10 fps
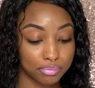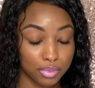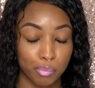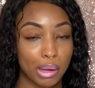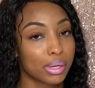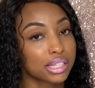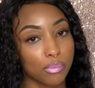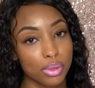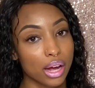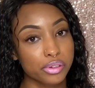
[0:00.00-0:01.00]
Maybe it's
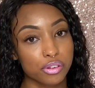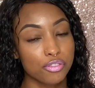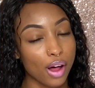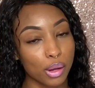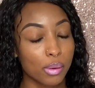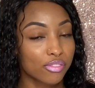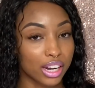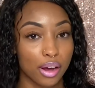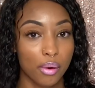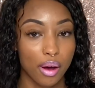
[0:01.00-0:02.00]
something I'll do a follow-up
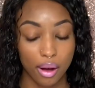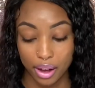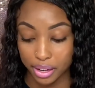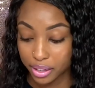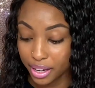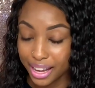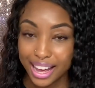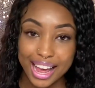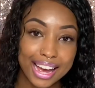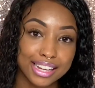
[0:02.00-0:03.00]
video on.
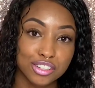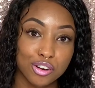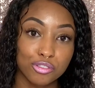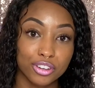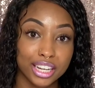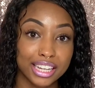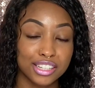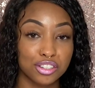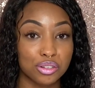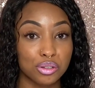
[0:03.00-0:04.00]
And don't forget
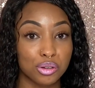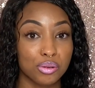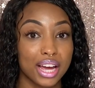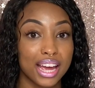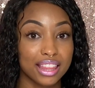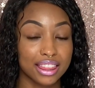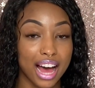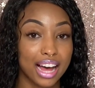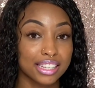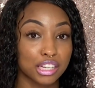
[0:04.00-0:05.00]
to hit
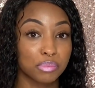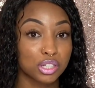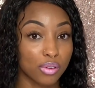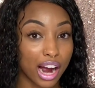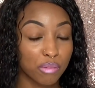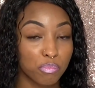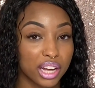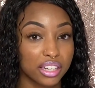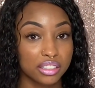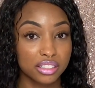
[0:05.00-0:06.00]
that subscribe
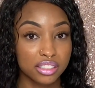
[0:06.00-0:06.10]
button.